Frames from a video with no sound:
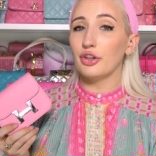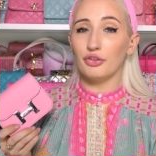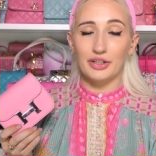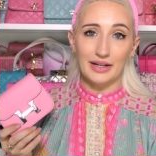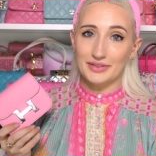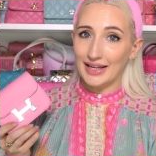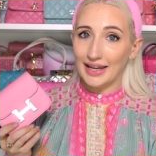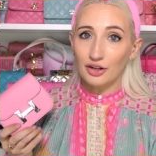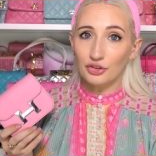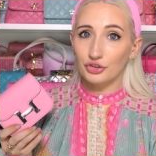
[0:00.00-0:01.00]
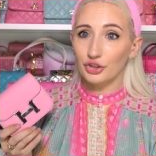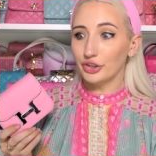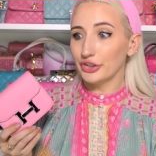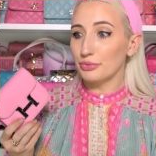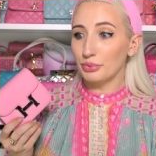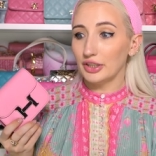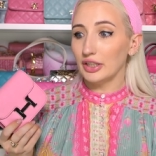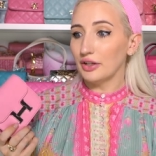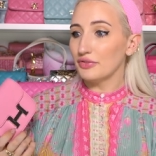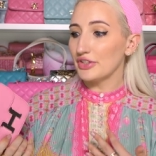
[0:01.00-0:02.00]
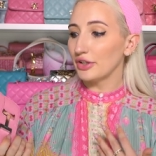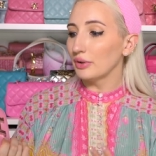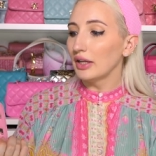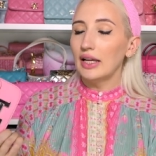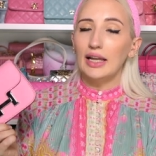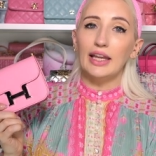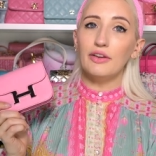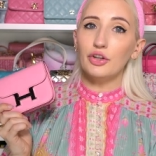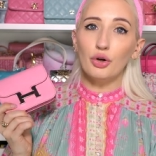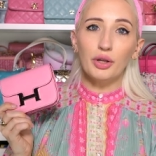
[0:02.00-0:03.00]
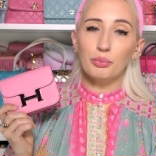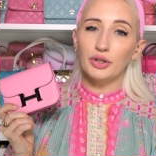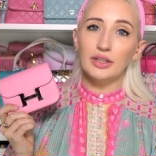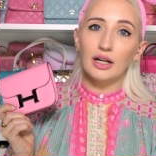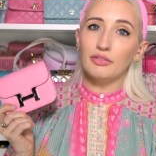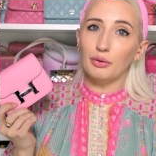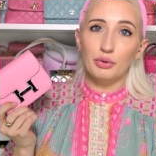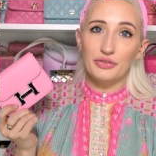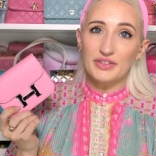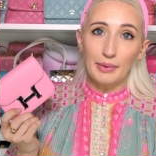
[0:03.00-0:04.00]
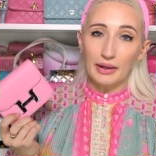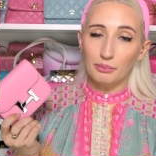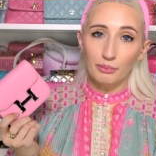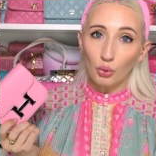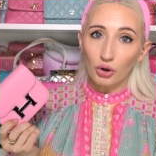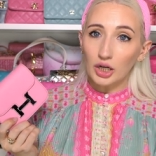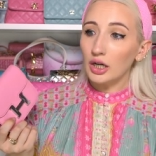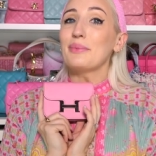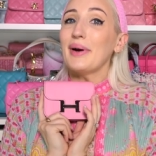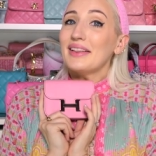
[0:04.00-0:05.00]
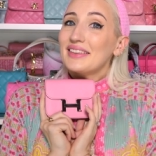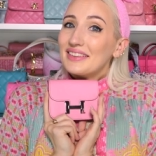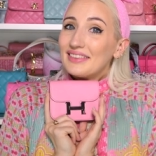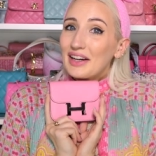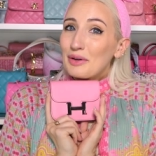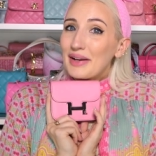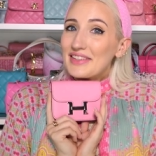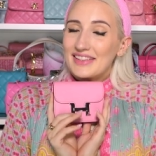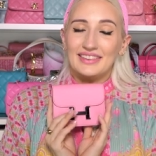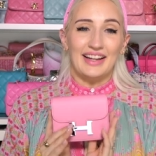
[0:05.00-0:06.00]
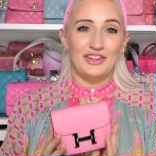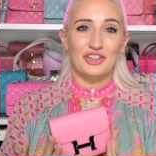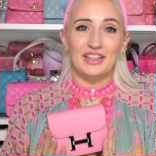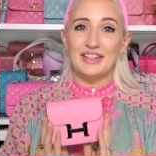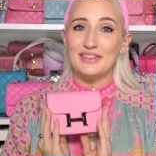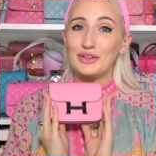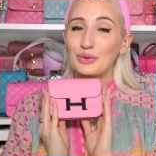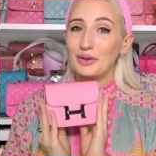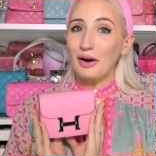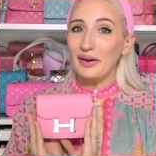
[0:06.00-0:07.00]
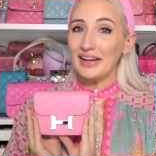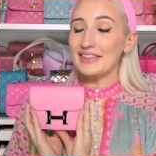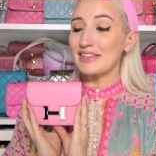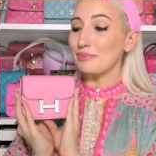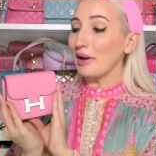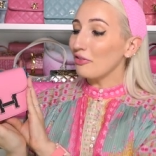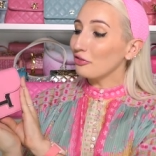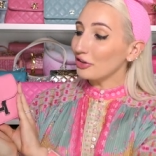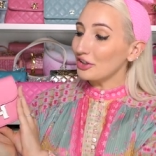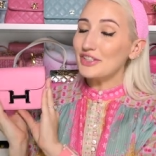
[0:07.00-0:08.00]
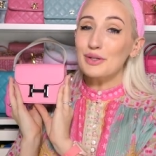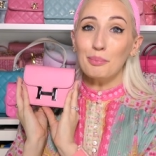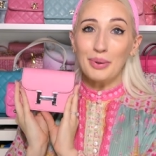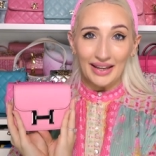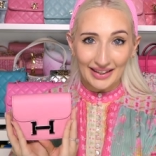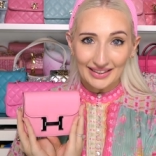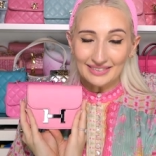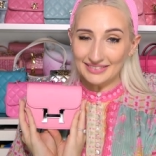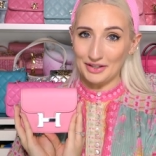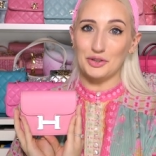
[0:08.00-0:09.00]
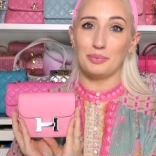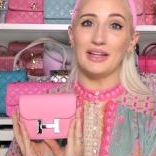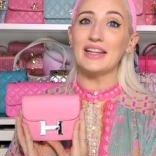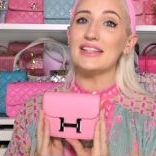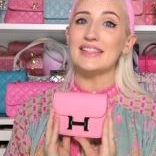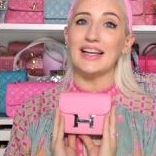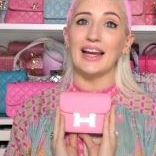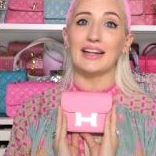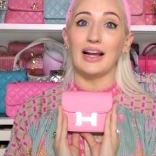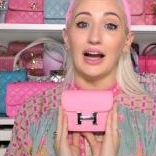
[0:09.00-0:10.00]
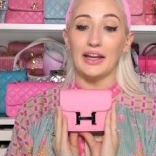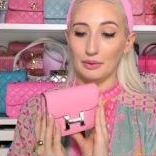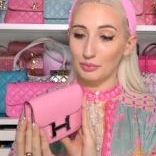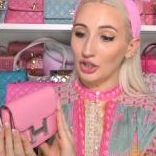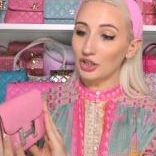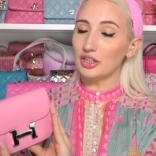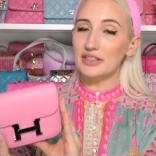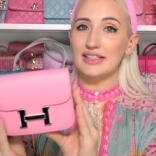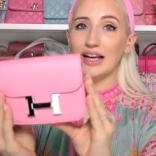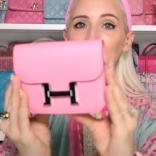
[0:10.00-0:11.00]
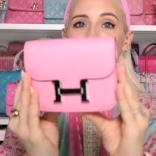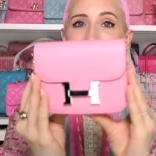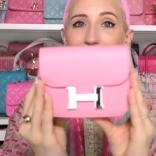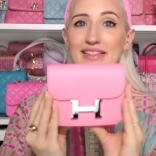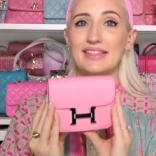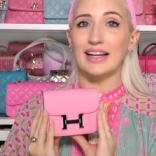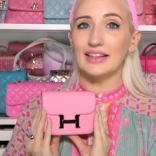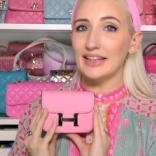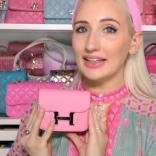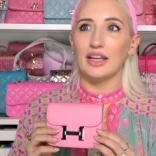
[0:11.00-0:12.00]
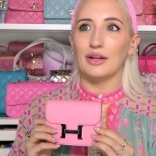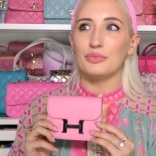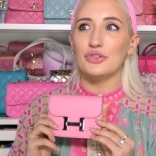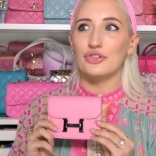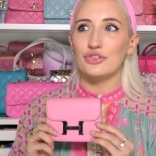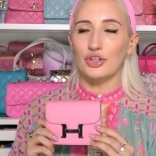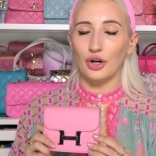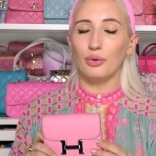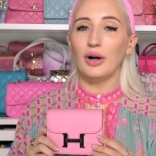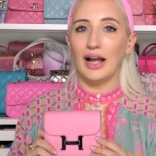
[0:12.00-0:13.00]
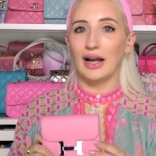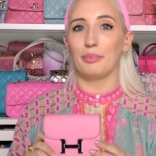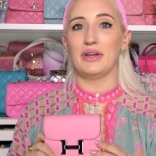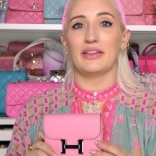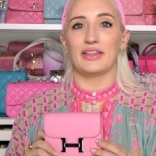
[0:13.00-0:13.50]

$3,800 pre-love. So even going pre-love, I would have spent more. But my little Hermes collection is growing. This is my first pink leather piece and I am hooked. I mean, it's stunning. I am so happy